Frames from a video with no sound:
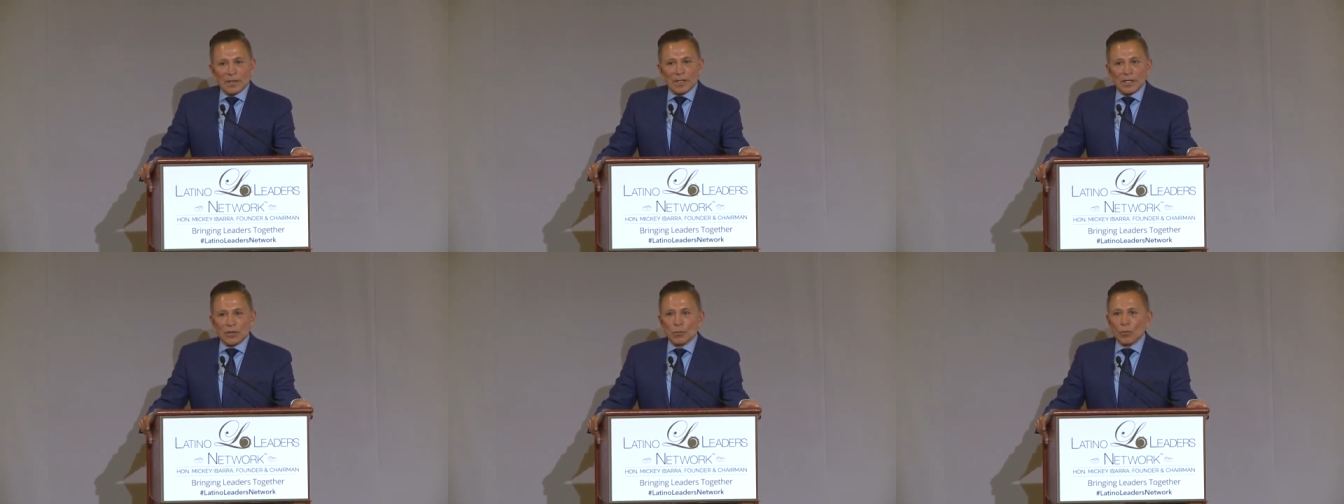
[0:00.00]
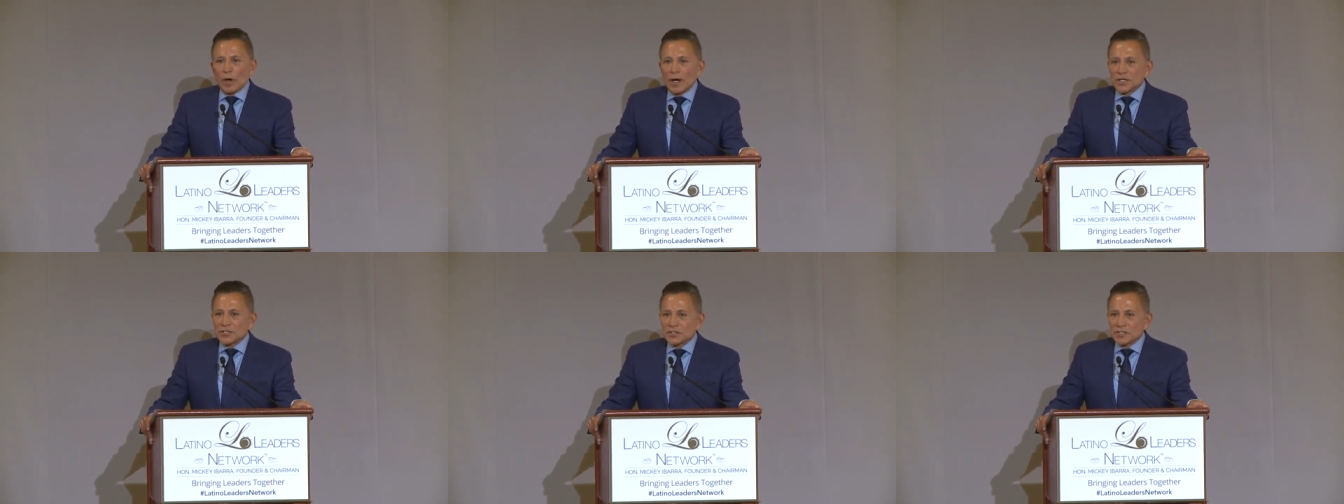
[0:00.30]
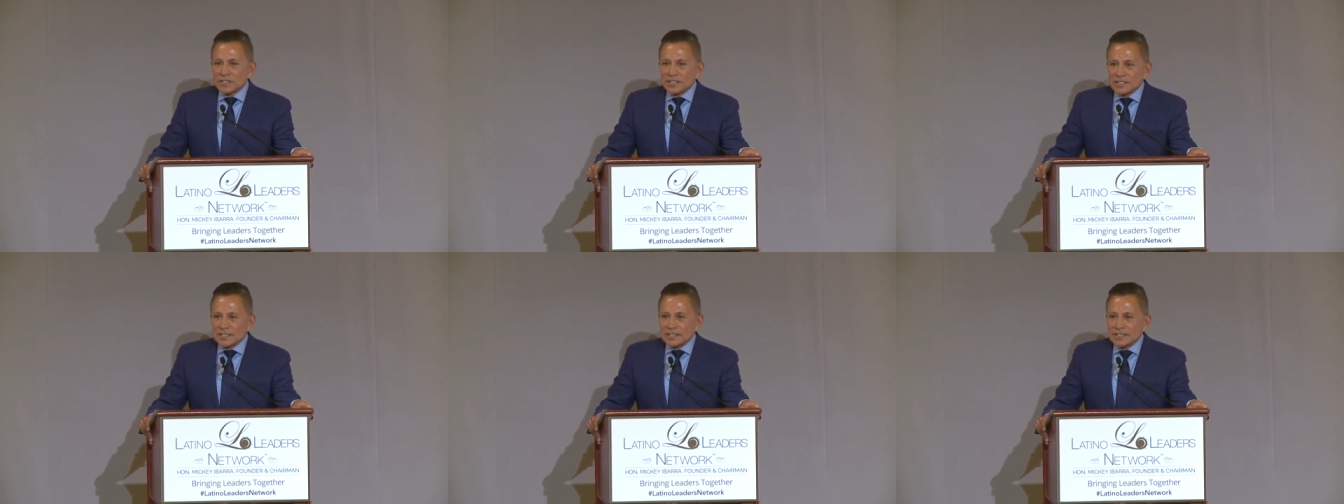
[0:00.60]
in
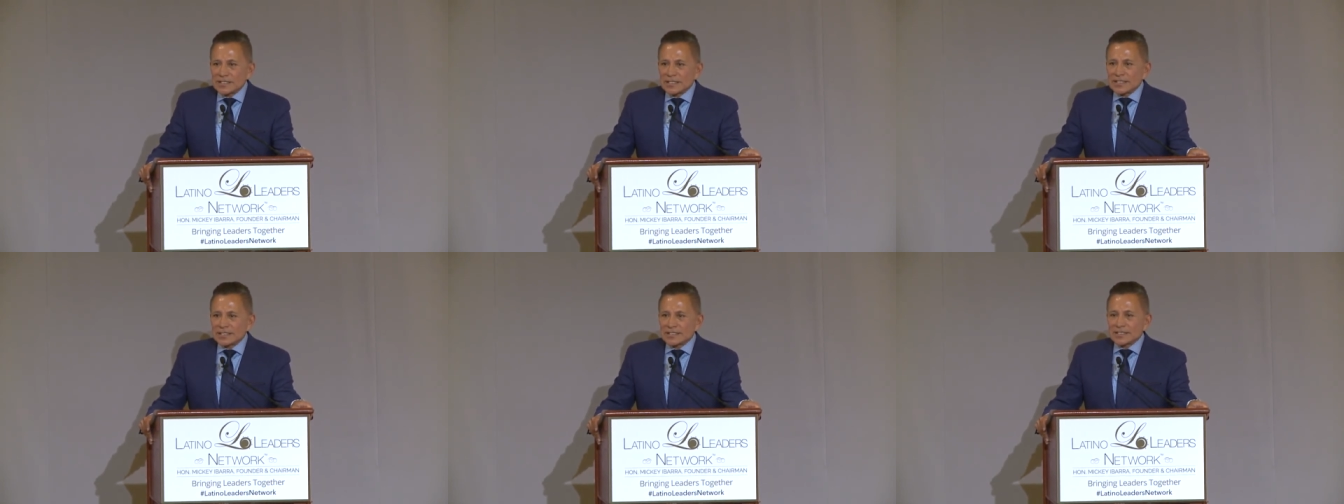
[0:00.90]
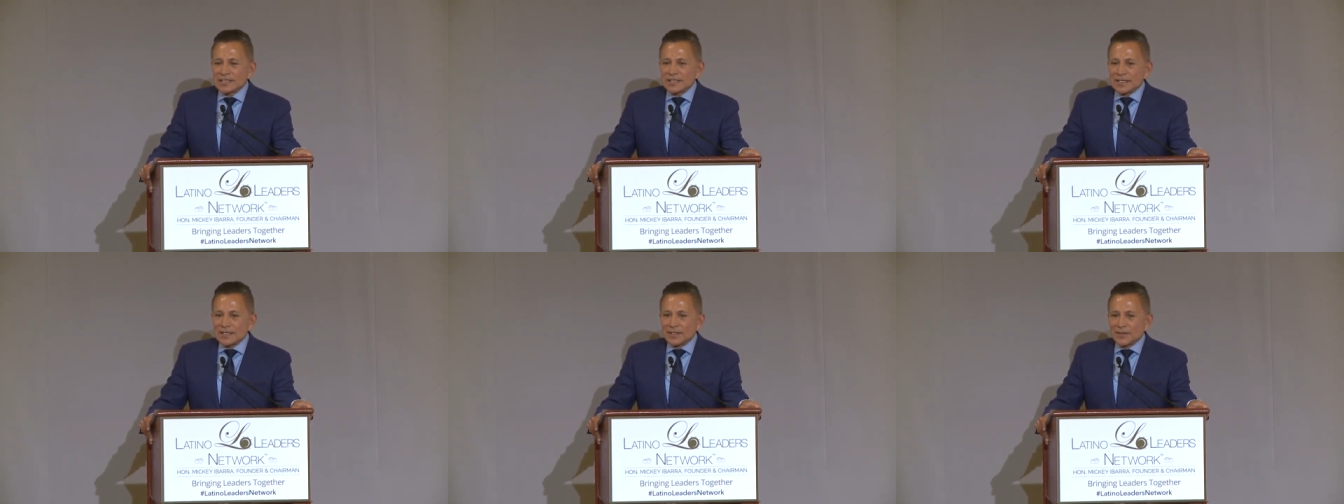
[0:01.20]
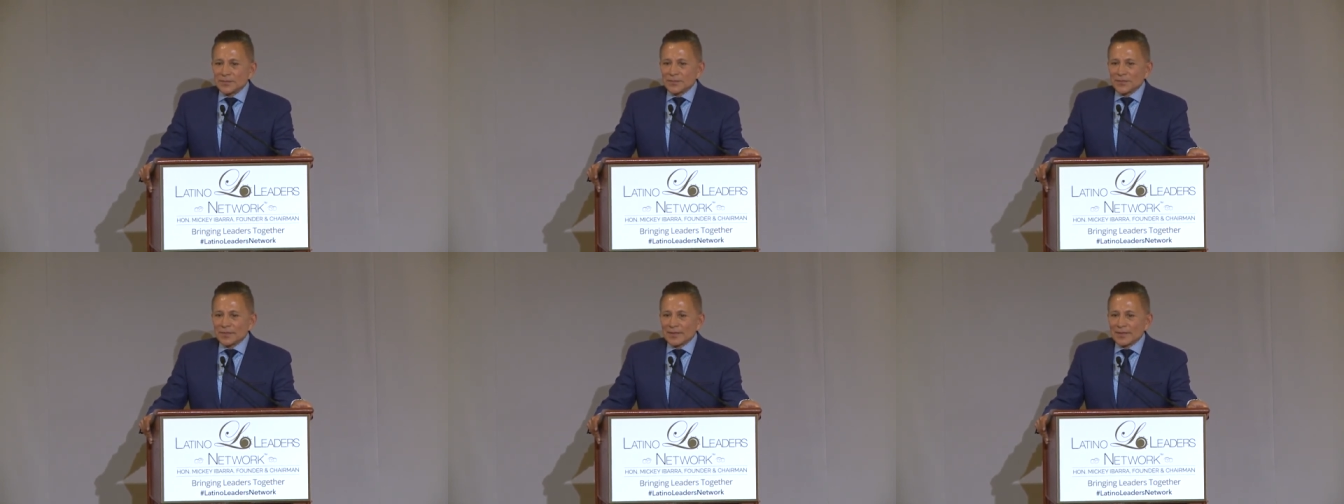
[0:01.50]
Washington, D.C.